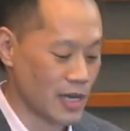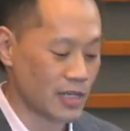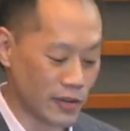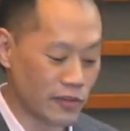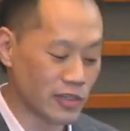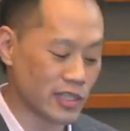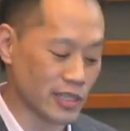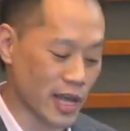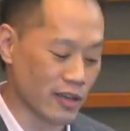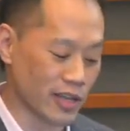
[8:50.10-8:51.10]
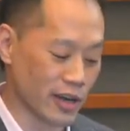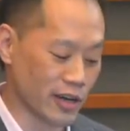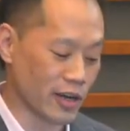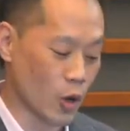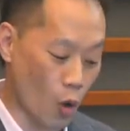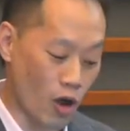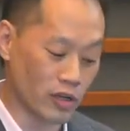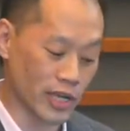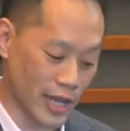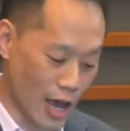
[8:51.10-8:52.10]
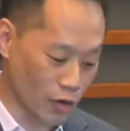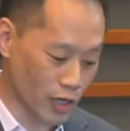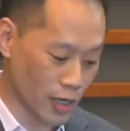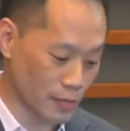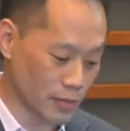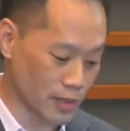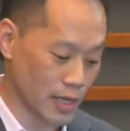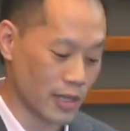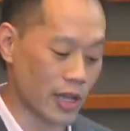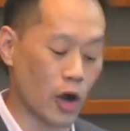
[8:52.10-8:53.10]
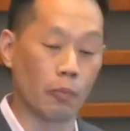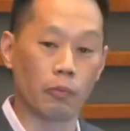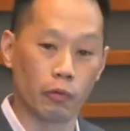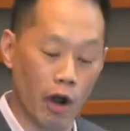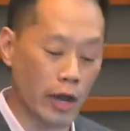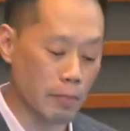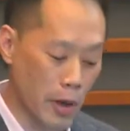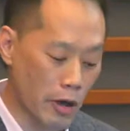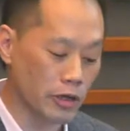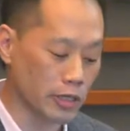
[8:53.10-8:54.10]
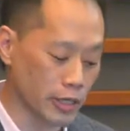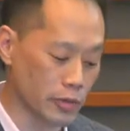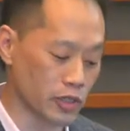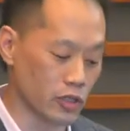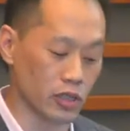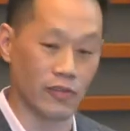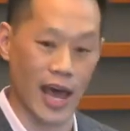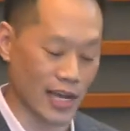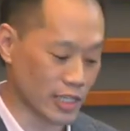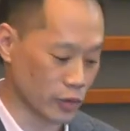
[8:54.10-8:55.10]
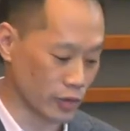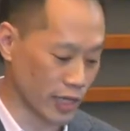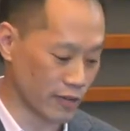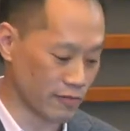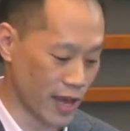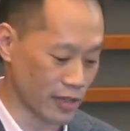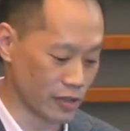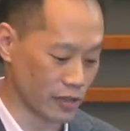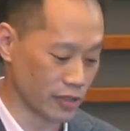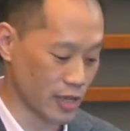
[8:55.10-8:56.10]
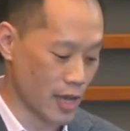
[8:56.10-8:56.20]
Differences in healthcare quality and outcomes that are primarily a result of access-related factors